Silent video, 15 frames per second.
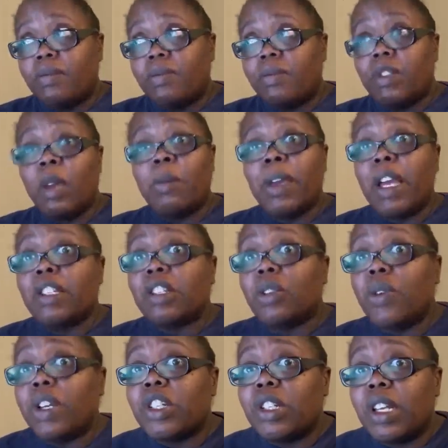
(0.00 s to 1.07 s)
Let me ask the
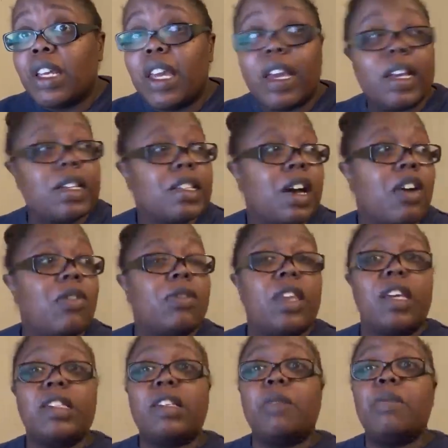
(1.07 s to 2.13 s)
question again, because I don't
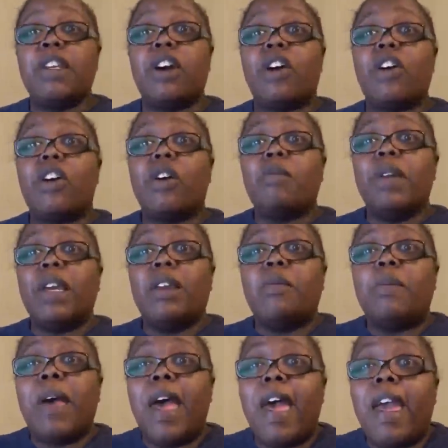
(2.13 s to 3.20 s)
think some of y'all heard me in the
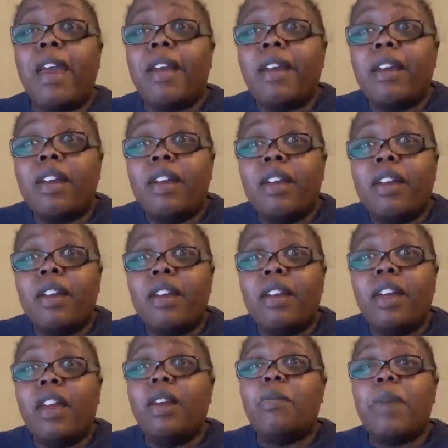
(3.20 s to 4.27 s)
back,
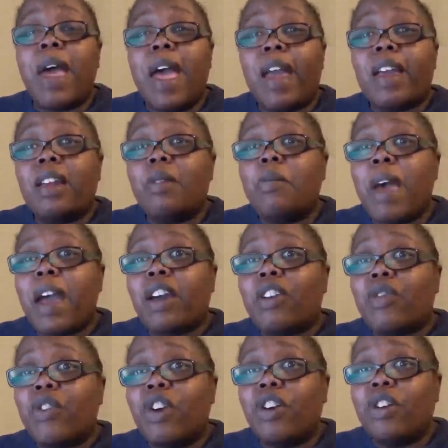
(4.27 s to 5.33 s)
in the back of
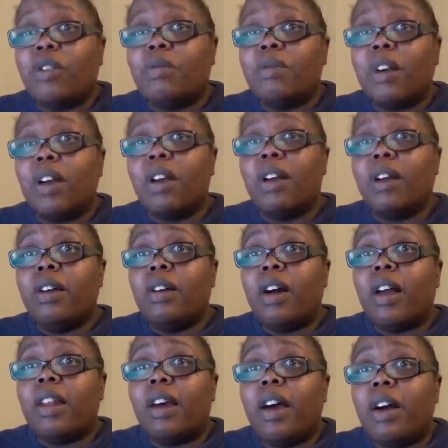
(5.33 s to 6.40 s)
the room.
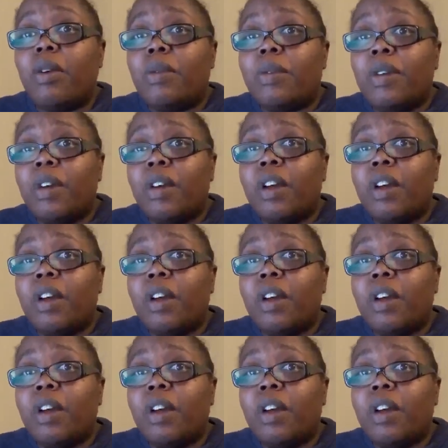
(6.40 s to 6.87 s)
Hello?